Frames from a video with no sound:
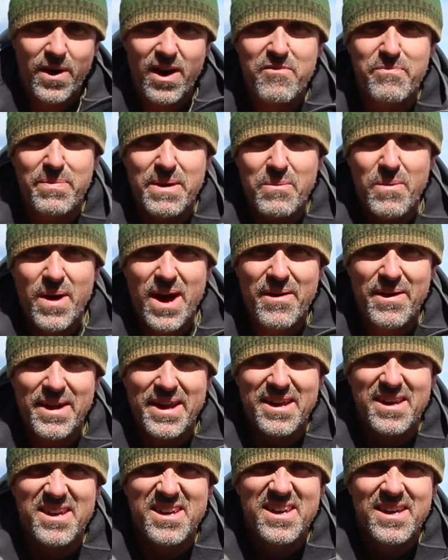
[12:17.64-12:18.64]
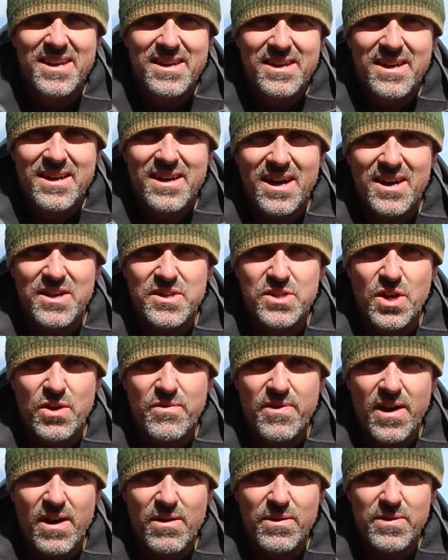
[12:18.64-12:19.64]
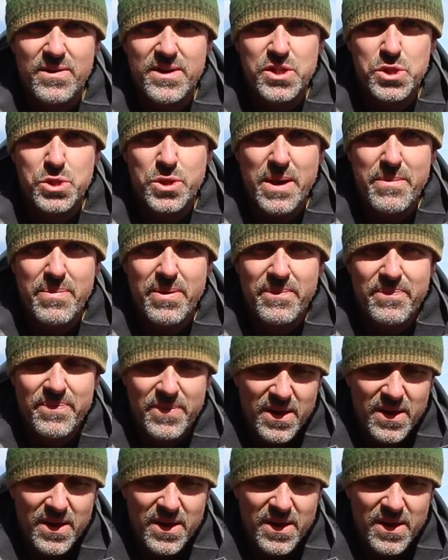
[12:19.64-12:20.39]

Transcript: what I've been wearing uh, so far on this trip.